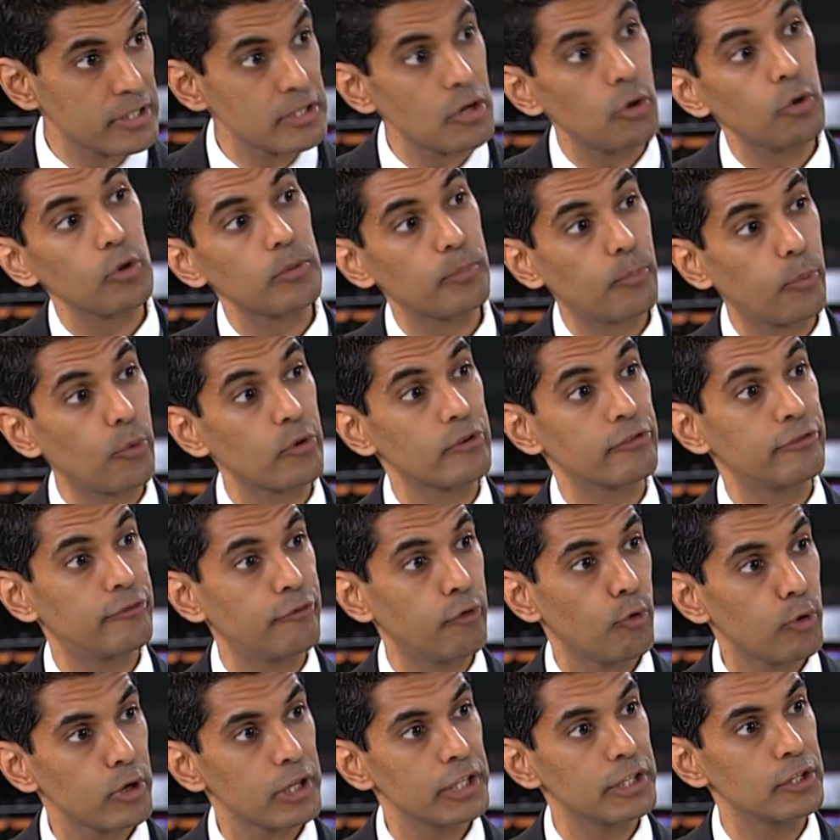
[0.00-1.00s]
whole
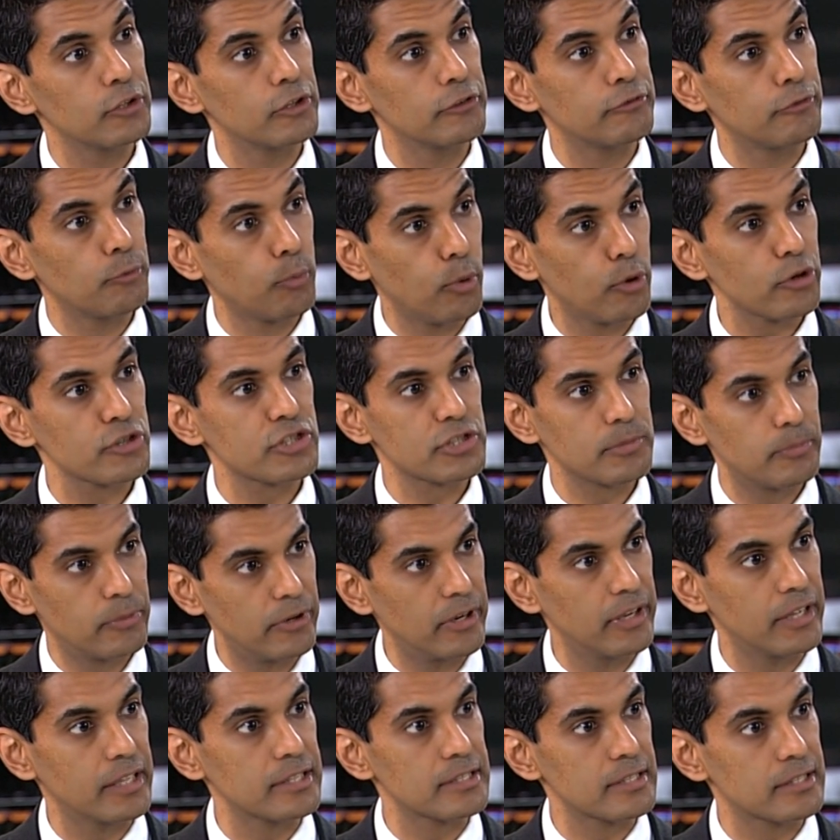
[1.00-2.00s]
portfolio of watch
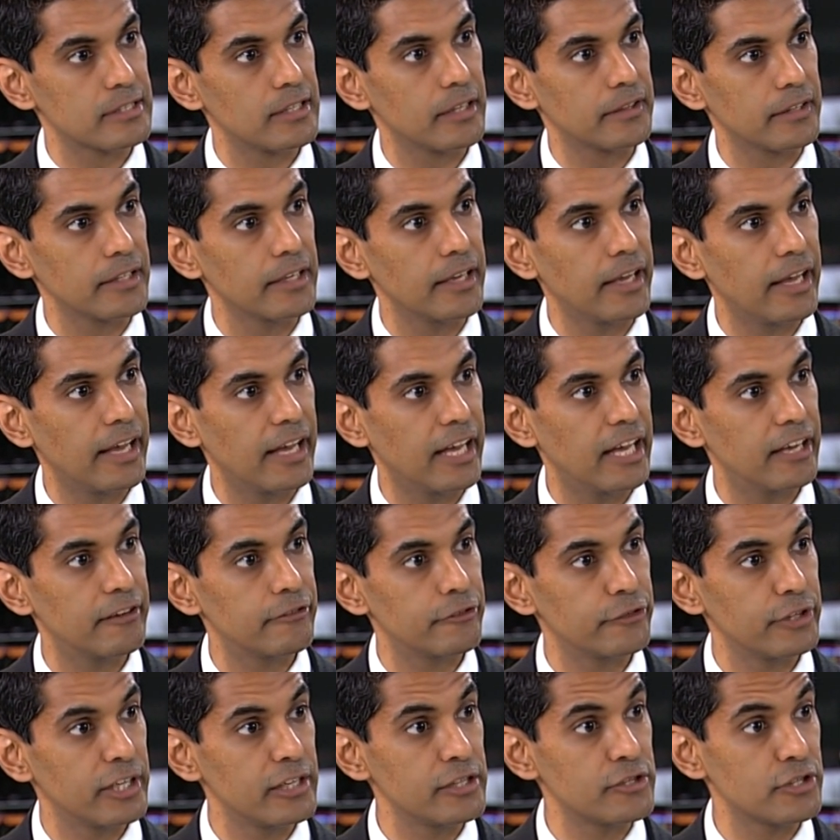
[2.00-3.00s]
brands that they
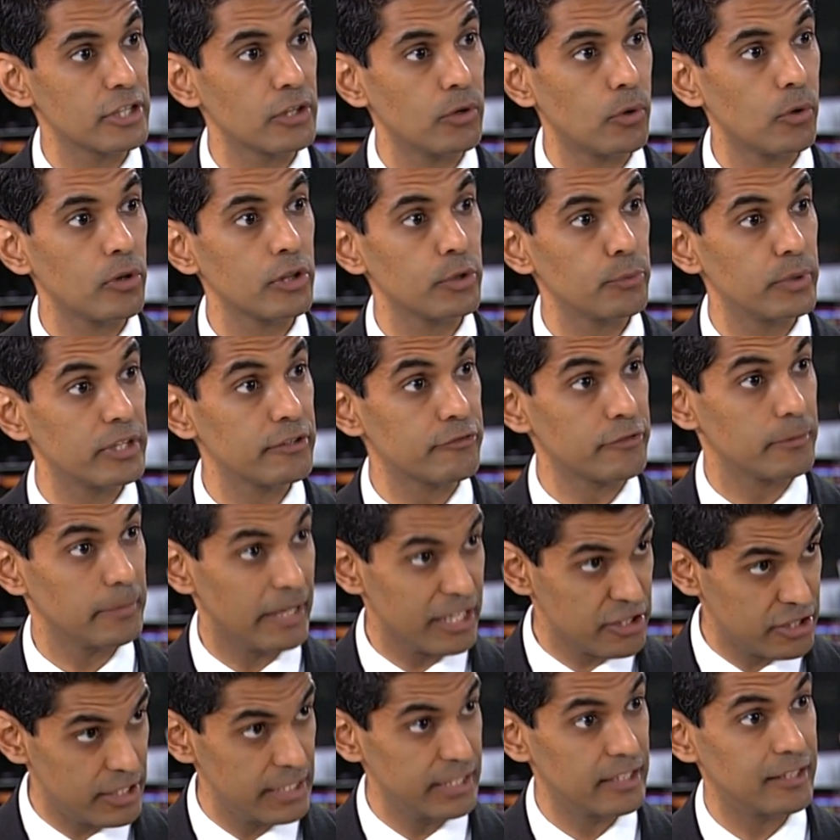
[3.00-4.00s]
have, ranging all the way from
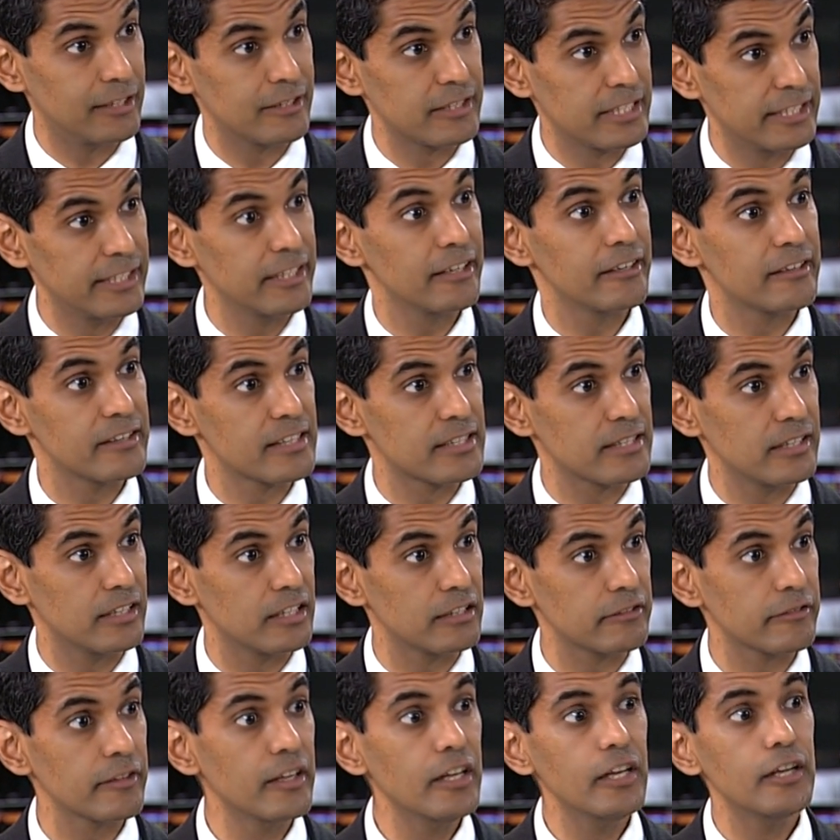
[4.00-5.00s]
actually Cartier
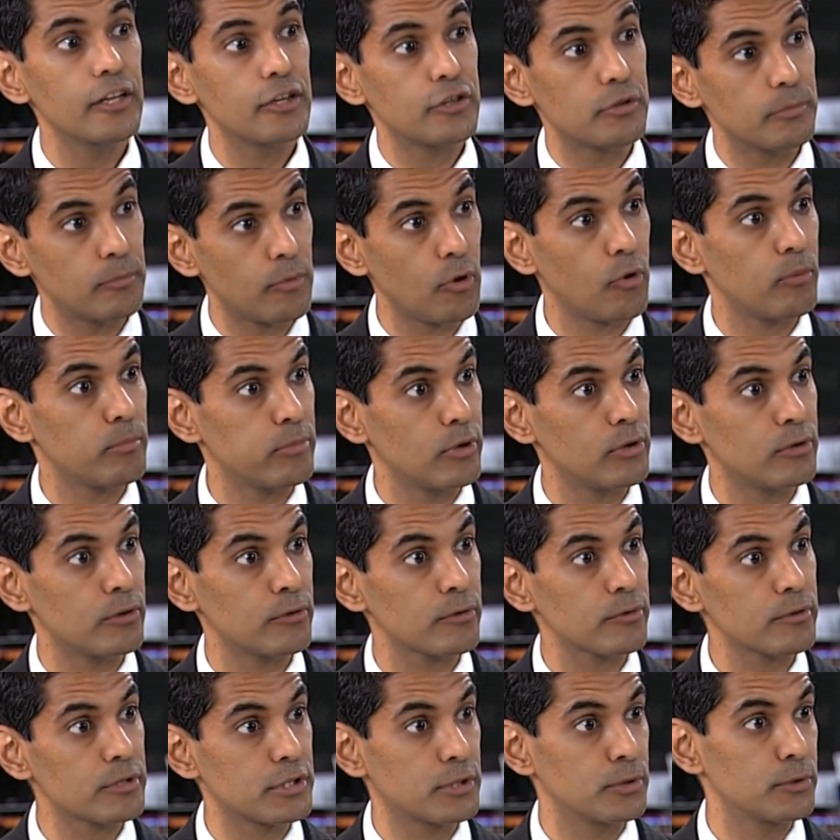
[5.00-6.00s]
itself to
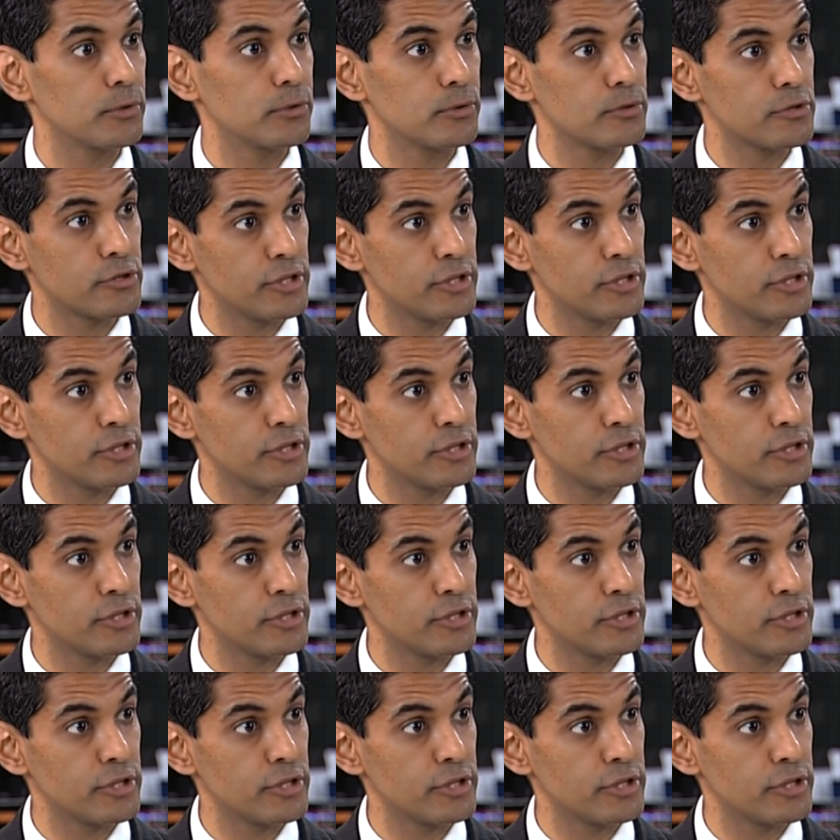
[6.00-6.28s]
Montblanc to